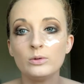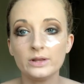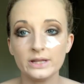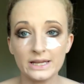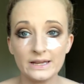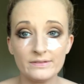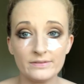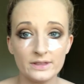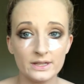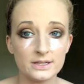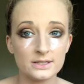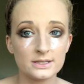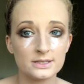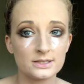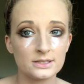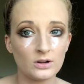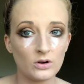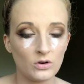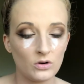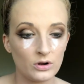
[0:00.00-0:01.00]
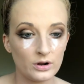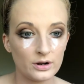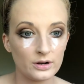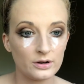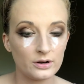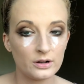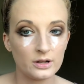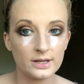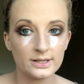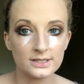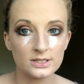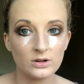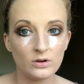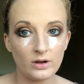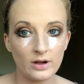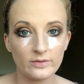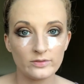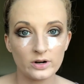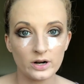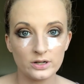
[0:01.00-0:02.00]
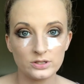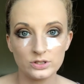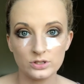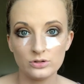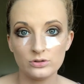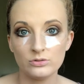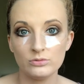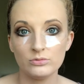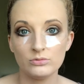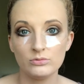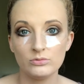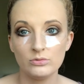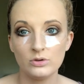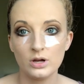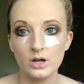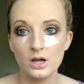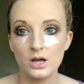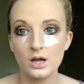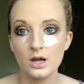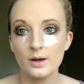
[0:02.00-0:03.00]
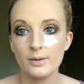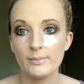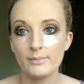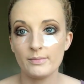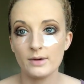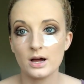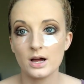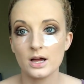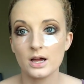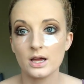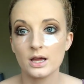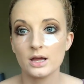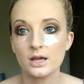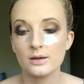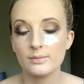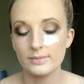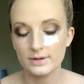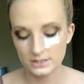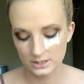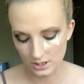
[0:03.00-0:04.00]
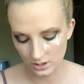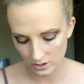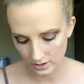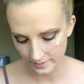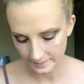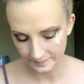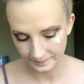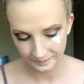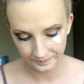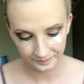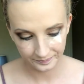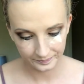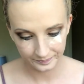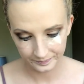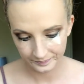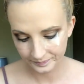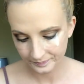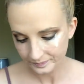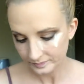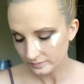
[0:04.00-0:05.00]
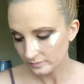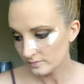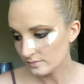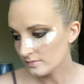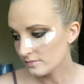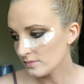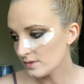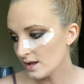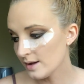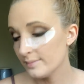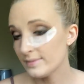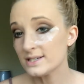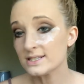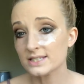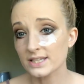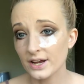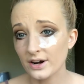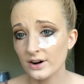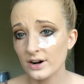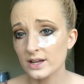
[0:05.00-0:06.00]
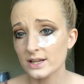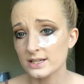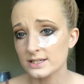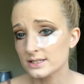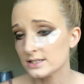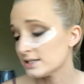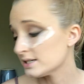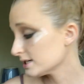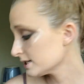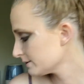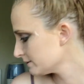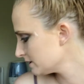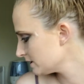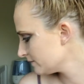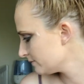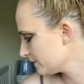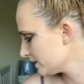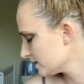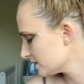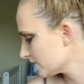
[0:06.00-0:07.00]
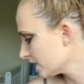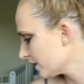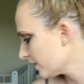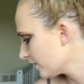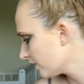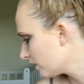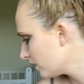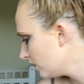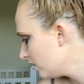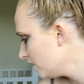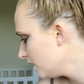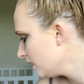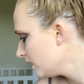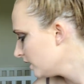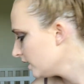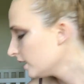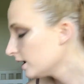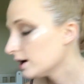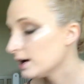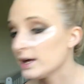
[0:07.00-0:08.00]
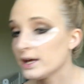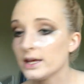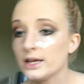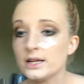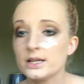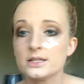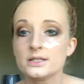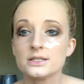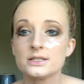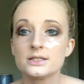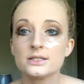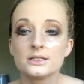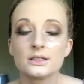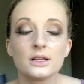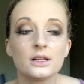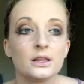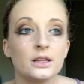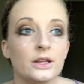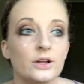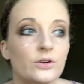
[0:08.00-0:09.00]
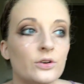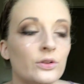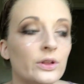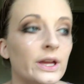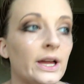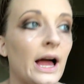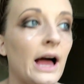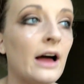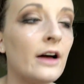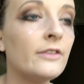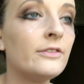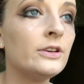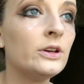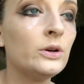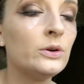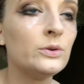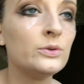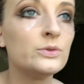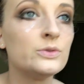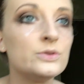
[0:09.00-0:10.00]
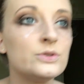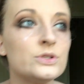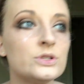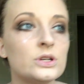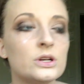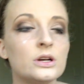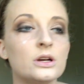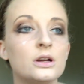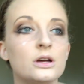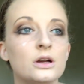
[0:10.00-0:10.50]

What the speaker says: will leave this on until after I do my mascara. Mascara is an expensive mascara. It is literally, I've used